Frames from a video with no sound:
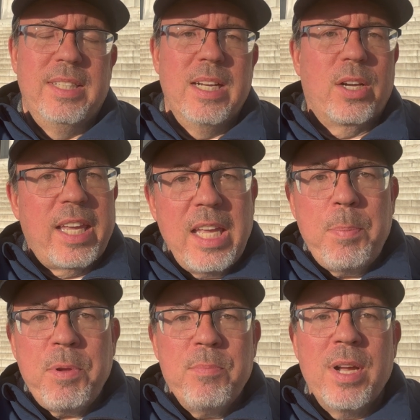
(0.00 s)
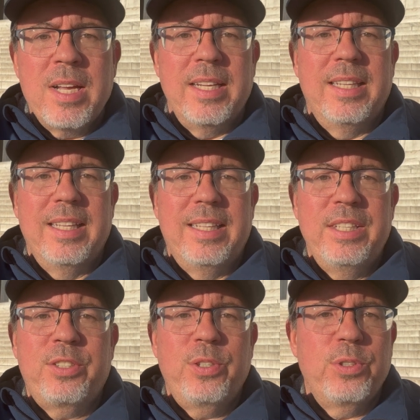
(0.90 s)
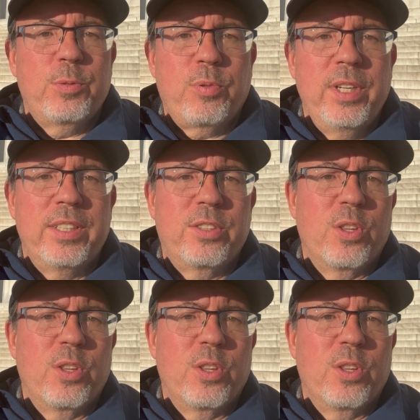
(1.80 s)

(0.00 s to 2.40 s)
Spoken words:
Now keep in mind that these Jewish priests